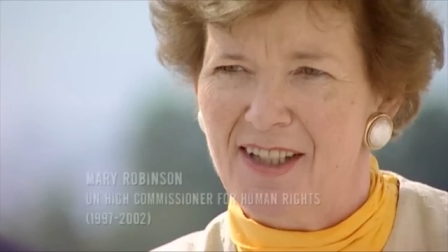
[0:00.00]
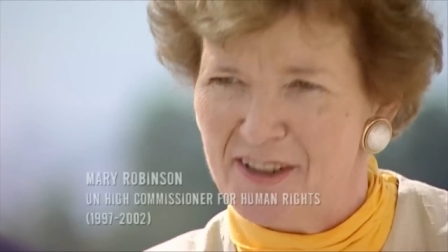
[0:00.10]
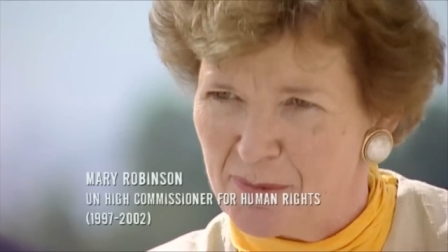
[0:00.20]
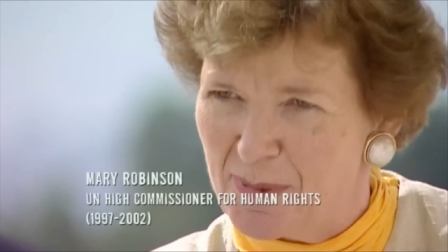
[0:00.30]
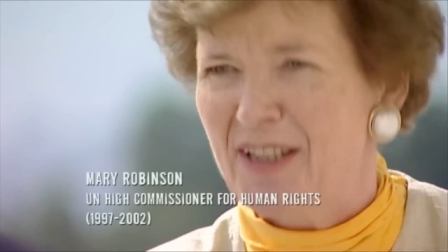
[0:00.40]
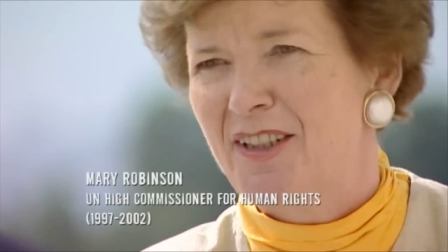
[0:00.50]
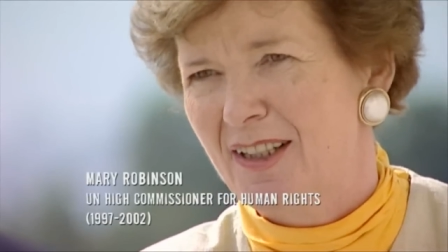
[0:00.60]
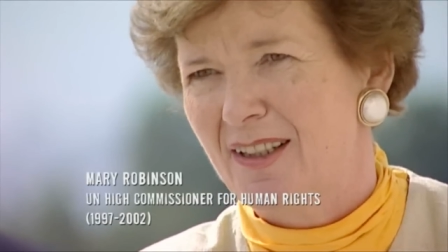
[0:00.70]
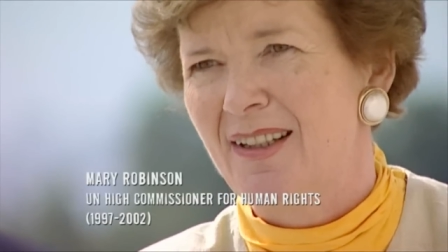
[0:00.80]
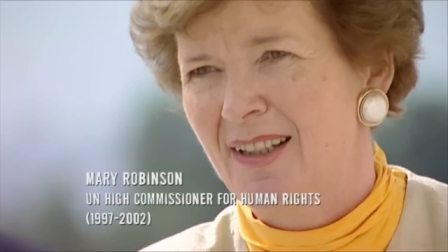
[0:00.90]
It has the
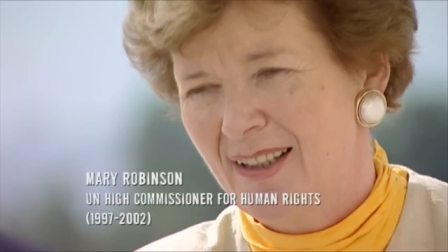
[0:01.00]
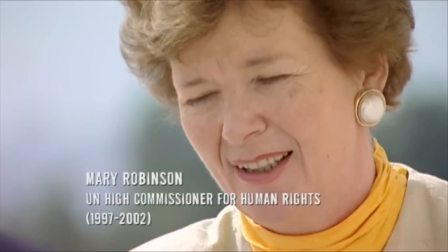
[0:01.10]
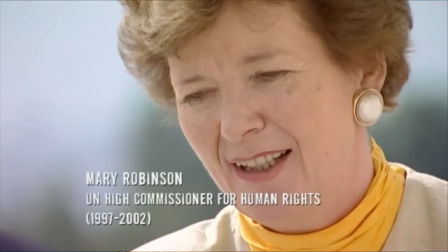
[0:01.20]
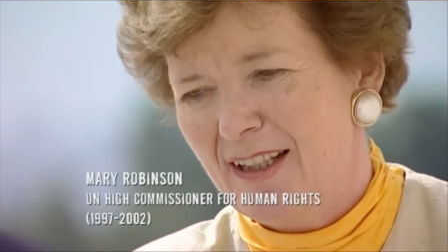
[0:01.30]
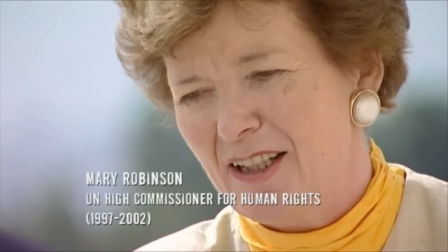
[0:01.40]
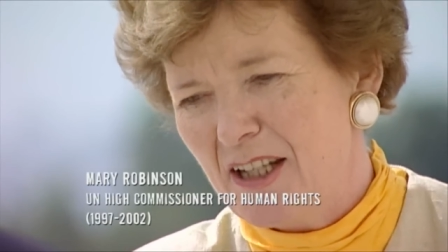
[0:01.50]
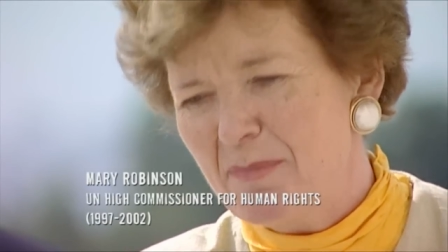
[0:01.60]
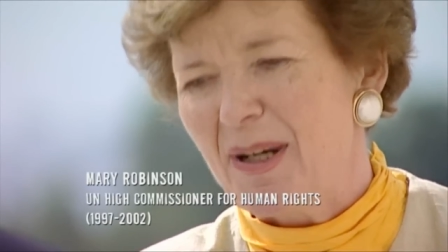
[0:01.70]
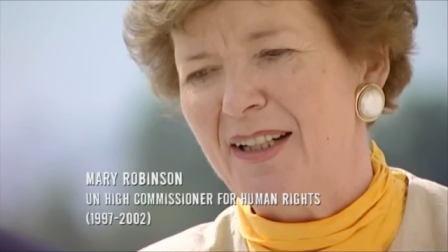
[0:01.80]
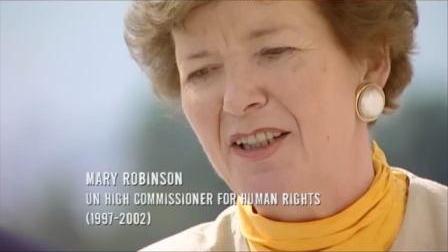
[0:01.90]
practical uh,
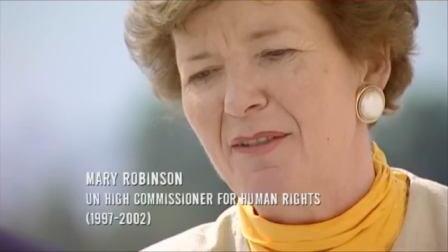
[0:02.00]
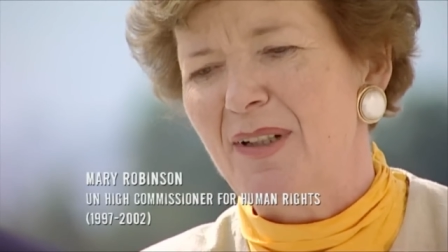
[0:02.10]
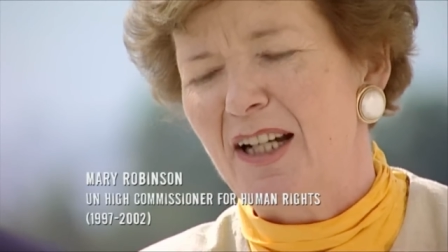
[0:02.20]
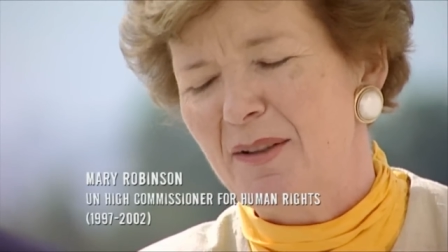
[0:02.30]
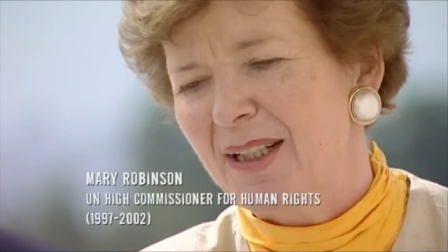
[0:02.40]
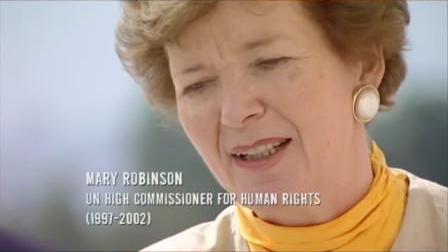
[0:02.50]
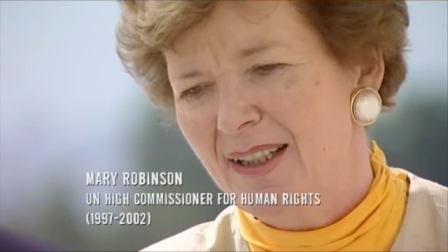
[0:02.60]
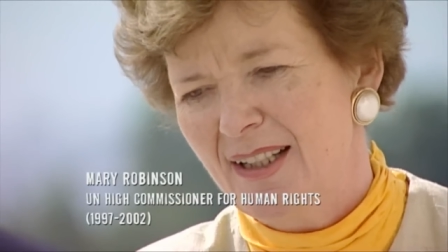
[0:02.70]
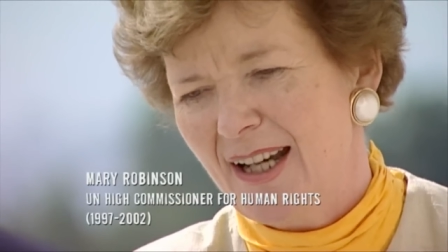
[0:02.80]
impact of allowing